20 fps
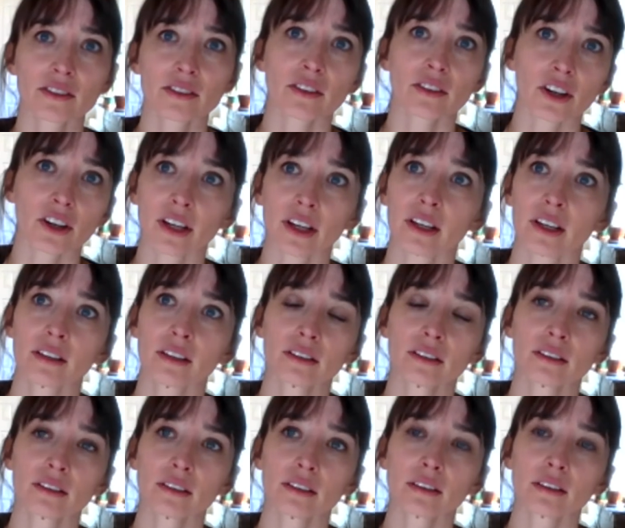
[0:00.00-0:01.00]
very,
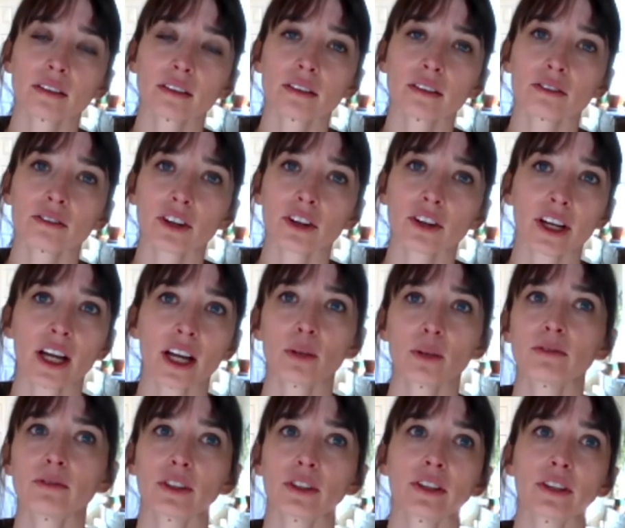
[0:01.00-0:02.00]
very
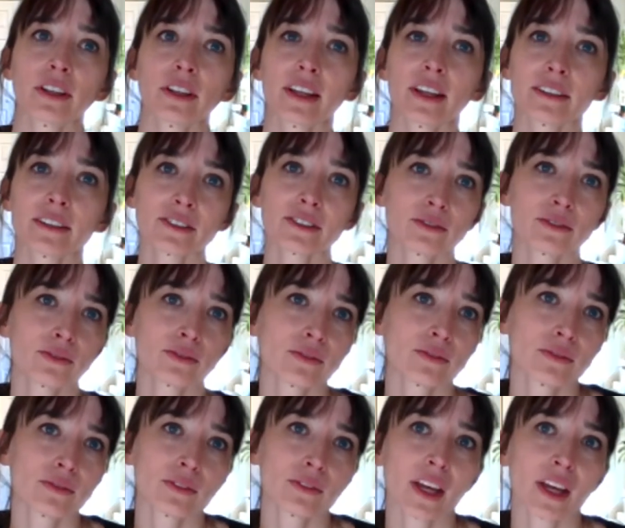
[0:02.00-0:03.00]
helpful.
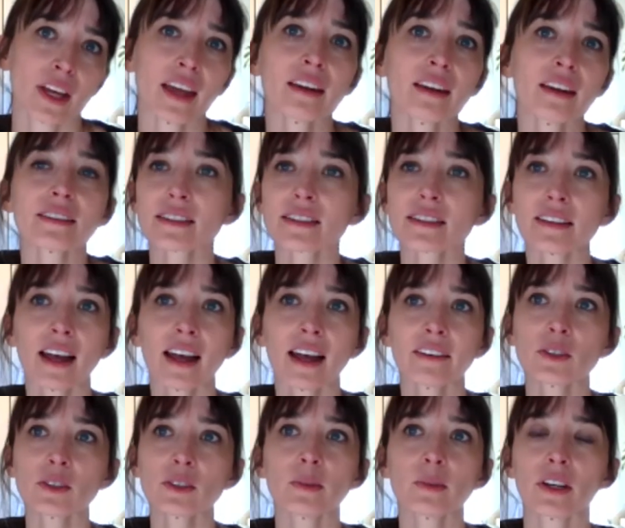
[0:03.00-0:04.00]
And it doesn't
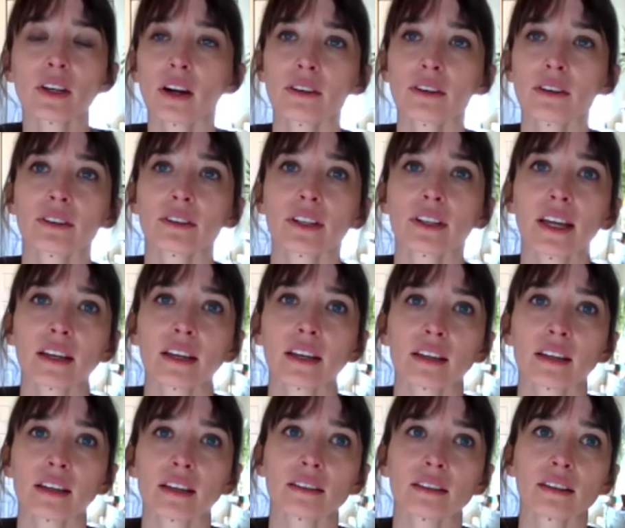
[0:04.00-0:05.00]
have to be art
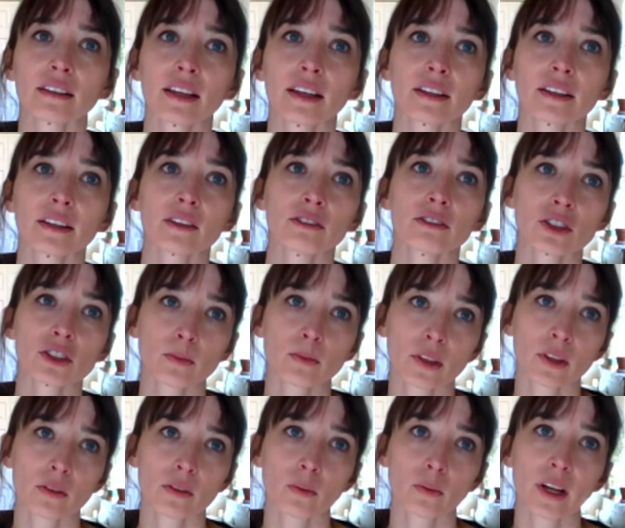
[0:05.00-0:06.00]
related. Like the Fisherman
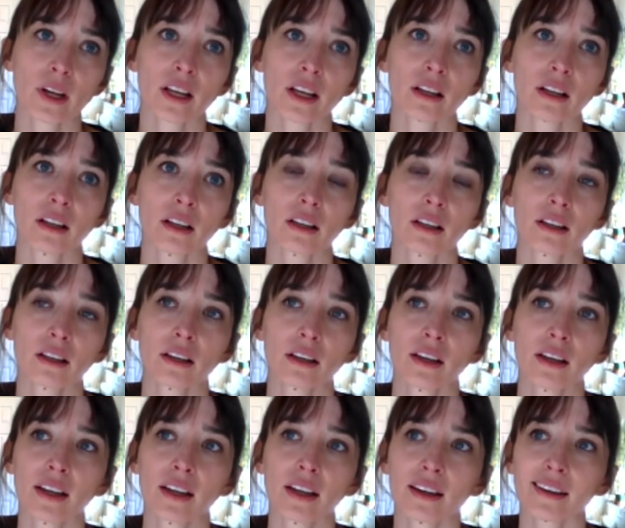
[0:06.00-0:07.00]
and the Whale,
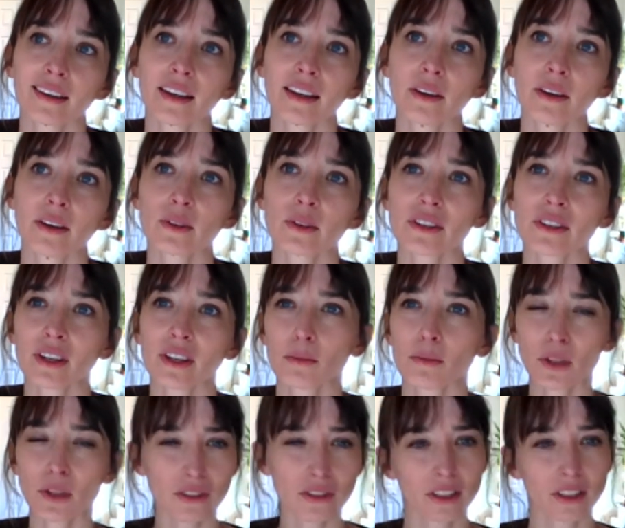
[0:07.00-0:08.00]
it was at a
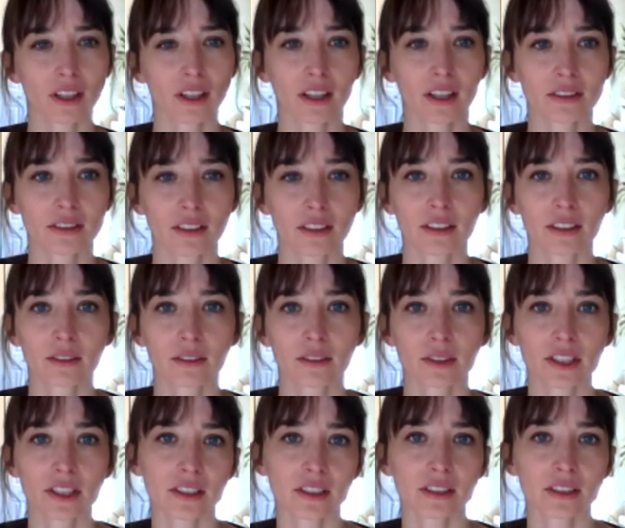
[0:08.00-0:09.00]
music concert,
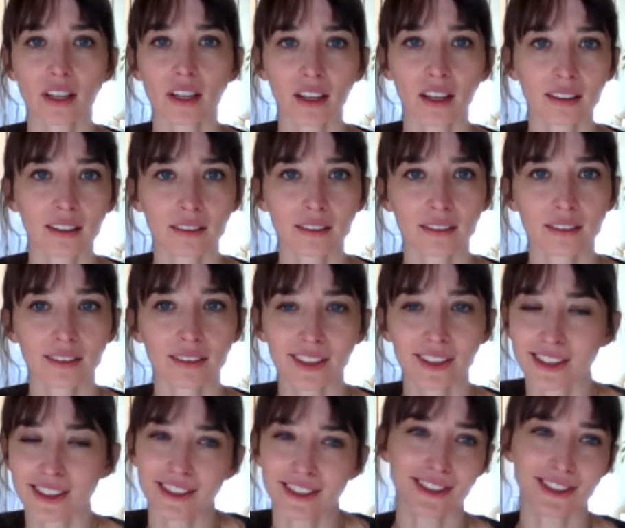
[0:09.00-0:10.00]
which is not,
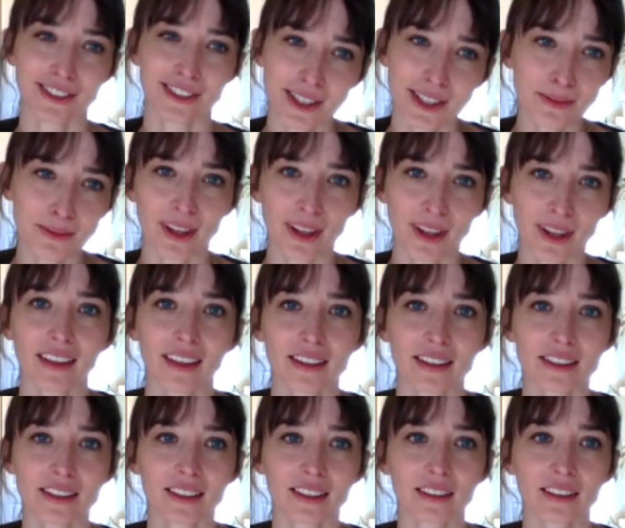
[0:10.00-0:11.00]
it doesn't seem like
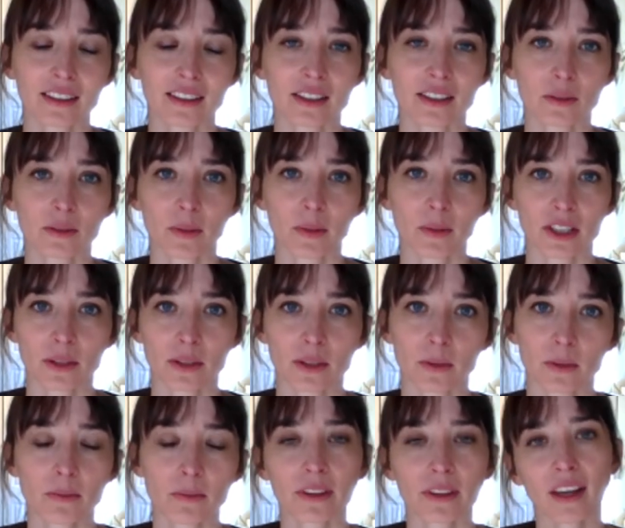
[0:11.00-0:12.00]
that's going to lead to a picture
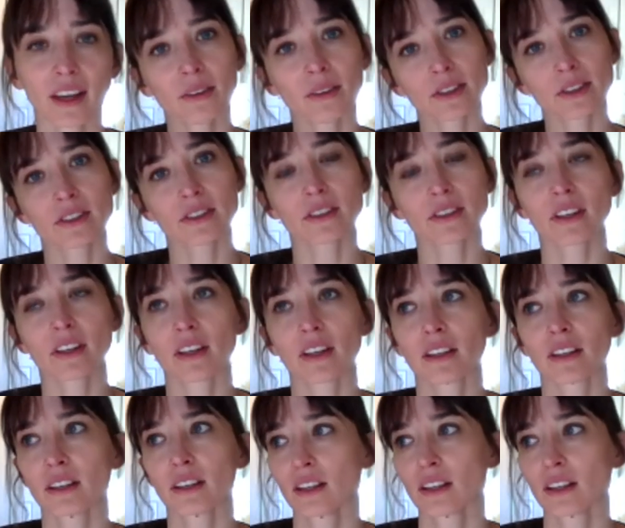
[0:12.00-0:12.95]
book, but that was the